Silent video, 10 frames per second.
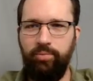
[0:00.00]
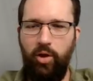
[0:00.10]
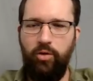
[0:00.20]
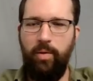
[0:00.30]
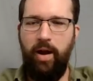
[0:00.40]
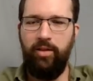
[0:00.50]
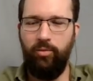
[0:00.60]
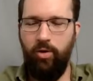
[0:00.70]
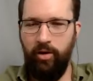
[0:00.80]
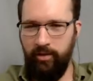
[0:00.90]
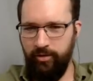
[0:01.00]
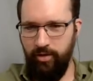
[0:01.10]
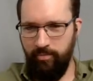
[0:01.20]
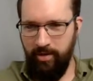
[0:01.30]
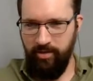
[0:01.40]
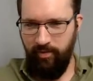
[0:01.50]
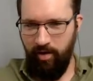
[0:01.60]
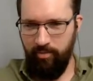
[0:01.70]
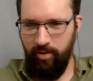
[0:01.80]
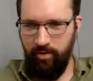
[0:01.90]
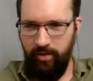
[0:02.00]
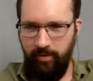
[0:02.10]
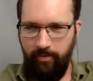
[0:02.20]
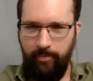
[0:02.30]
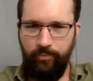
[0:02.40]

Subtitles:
blow them out of the water to the best of our ability.